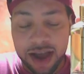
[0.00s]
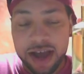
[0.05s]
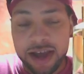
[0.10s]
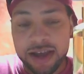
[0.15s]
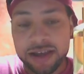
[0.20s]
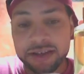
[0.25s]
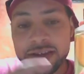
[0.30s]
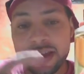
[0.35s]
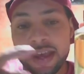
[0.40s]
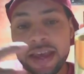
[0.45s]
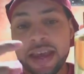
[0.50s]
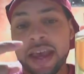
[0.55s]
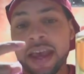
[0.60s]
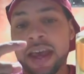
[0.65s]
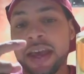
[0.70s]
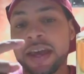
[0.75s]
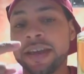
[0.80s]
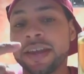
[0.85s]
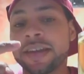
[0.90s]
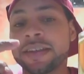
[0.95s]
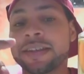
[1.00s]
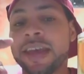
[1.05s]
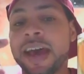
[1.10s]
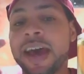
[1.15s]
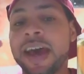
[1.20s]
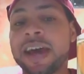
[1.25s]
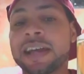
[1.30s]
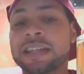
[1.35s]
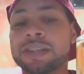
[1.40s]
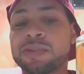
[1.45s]
has, and this
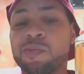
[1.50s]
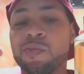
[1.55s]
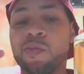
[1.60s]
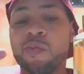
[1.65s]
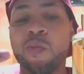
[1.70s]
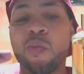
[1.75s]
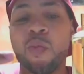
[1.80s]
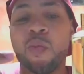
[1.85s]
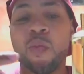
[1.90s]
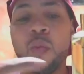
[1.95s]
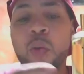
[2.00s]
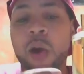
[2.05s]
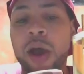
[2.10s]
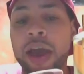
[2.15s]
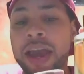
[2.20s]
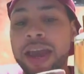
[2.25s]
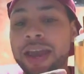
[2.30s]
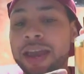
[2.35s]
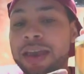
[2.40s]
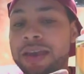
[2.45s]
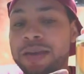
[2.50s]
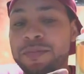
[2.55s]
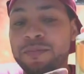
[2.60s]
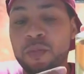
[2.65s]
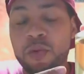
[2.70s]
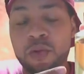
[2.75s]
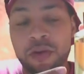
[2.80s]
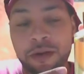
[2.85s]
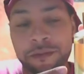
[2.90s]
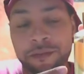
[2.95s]
has way
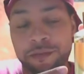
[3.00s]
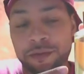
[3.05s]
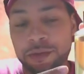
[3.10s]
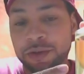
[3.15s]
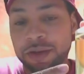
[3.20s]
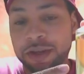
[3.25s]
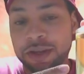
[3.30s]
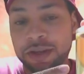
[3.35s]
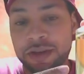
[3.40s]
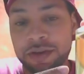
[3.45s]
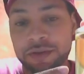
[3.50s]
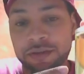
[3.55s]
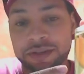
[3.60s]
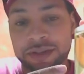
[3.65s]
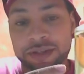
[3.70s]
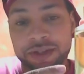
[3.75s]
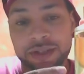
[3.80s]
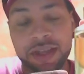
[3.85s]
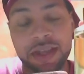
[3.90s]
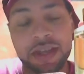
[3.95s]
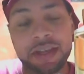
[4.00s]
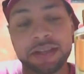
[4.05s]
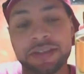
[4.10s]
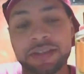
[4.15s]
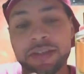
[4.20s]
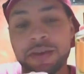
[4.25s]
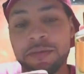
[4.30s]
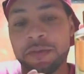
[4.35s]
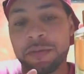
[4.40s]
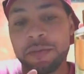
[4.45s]
more fruity notes than
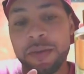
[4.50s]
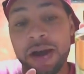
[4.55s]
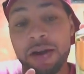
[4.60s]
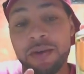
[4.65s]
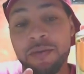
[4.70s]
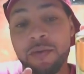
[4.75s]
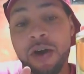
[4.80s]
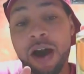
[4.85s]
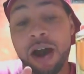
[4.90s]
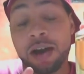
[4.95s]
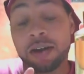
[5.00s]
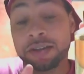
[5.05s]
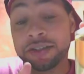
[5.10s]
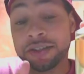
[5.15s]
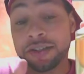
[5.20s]
Silver Mountain Water.